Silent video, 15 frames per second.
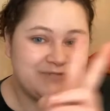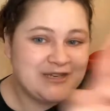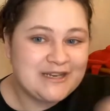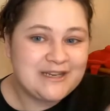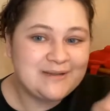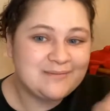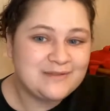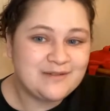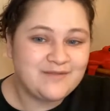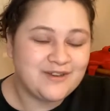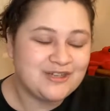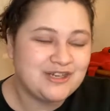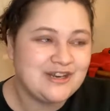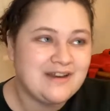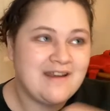team
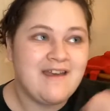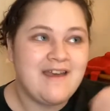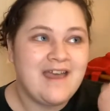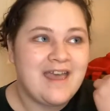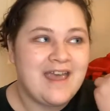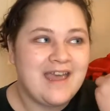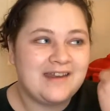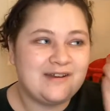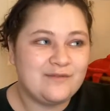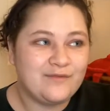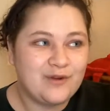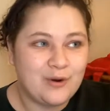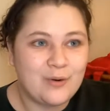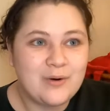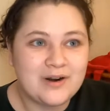division, and
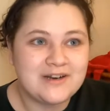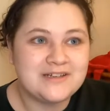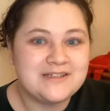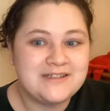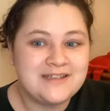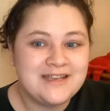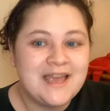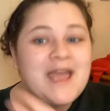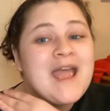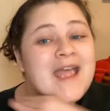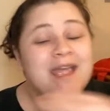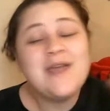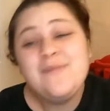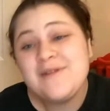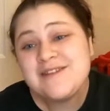of course,
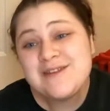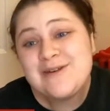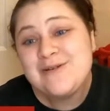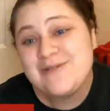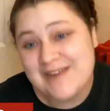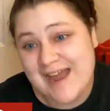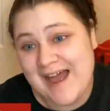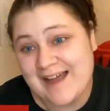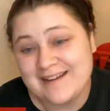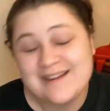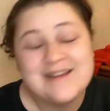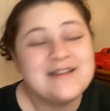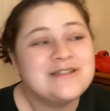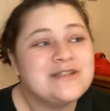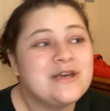he was a new dad.
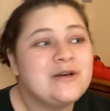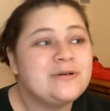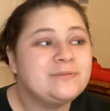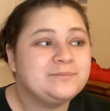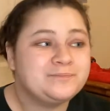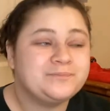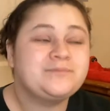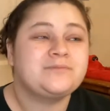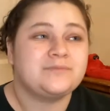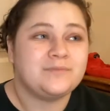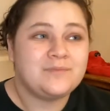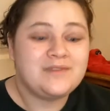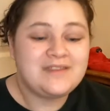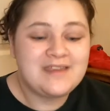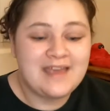So
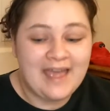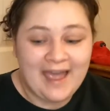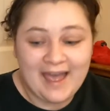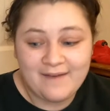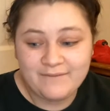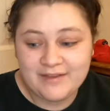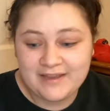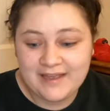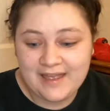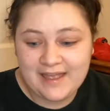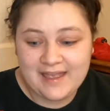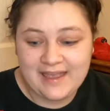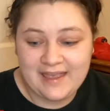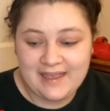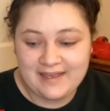having
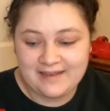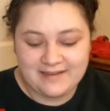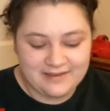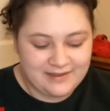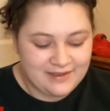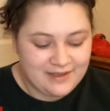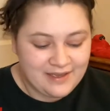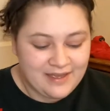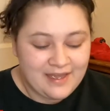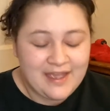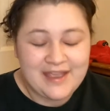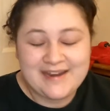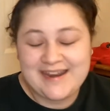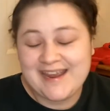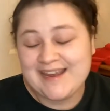an
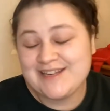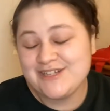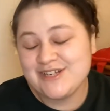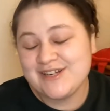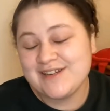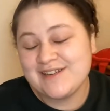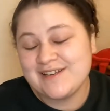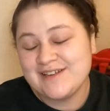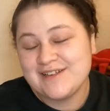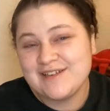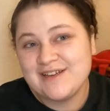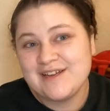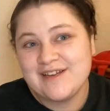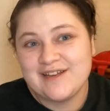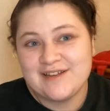aging
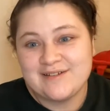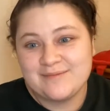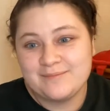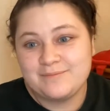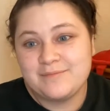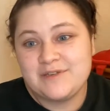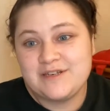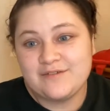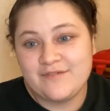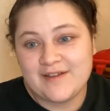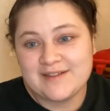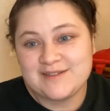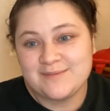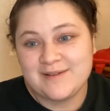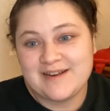
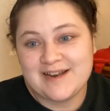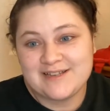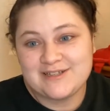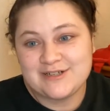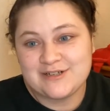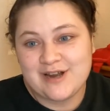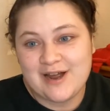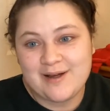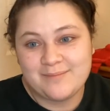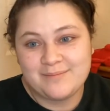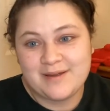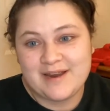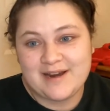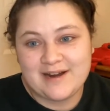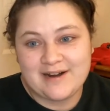defenseman as your top
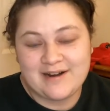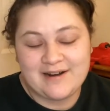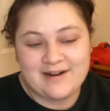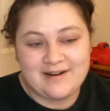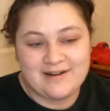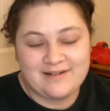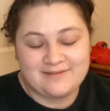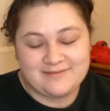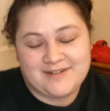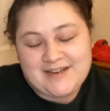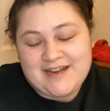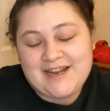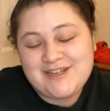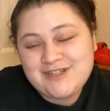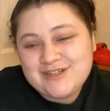pair,
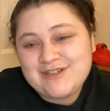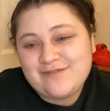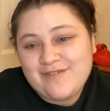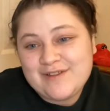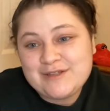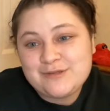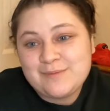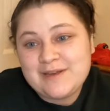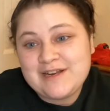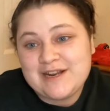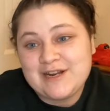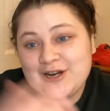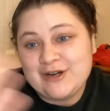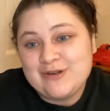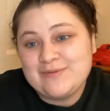an aging defenseman
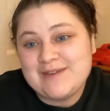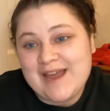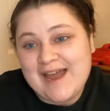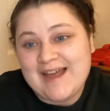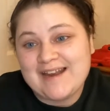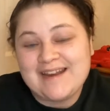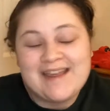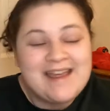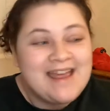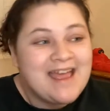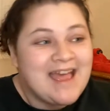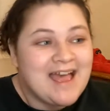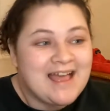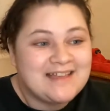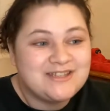and a new dad
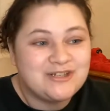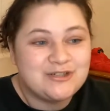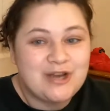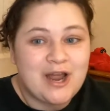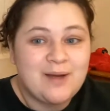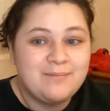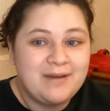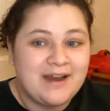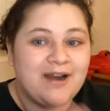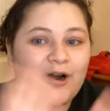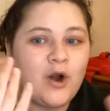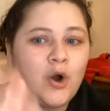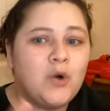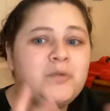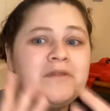as your top
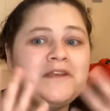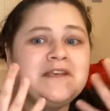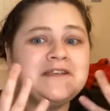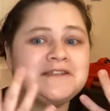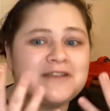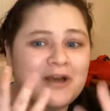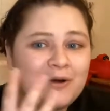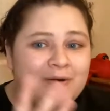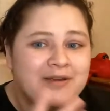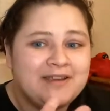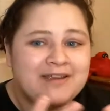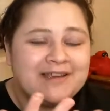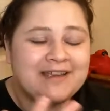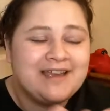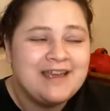pair only is
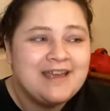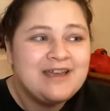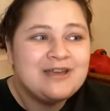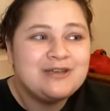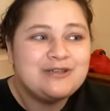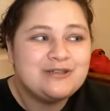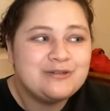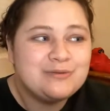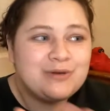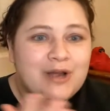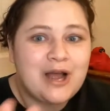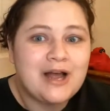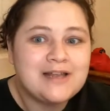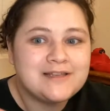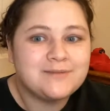going to
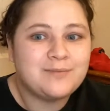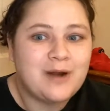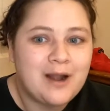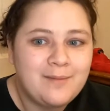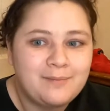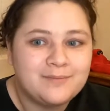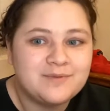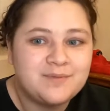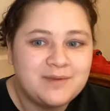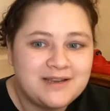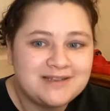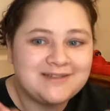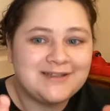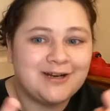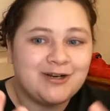cause problems
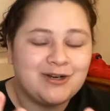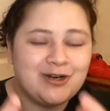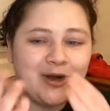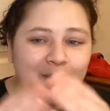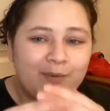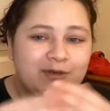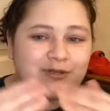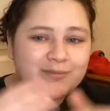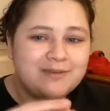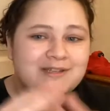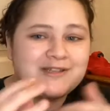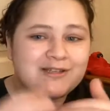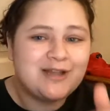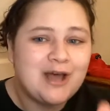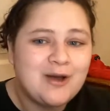because they're going to be
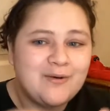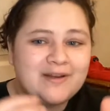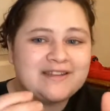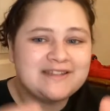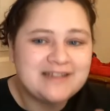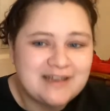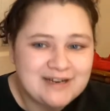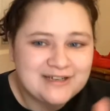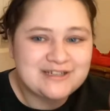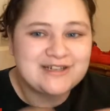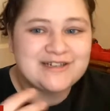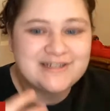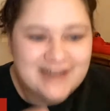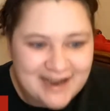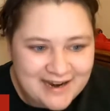slow and sluggish
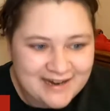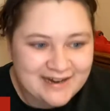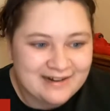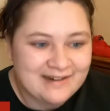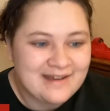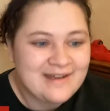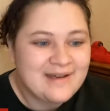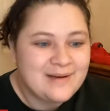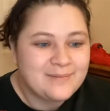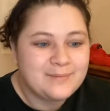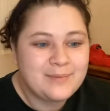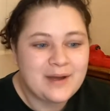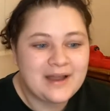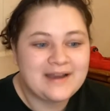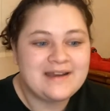and tired.
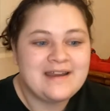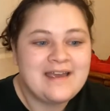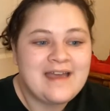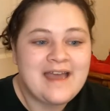But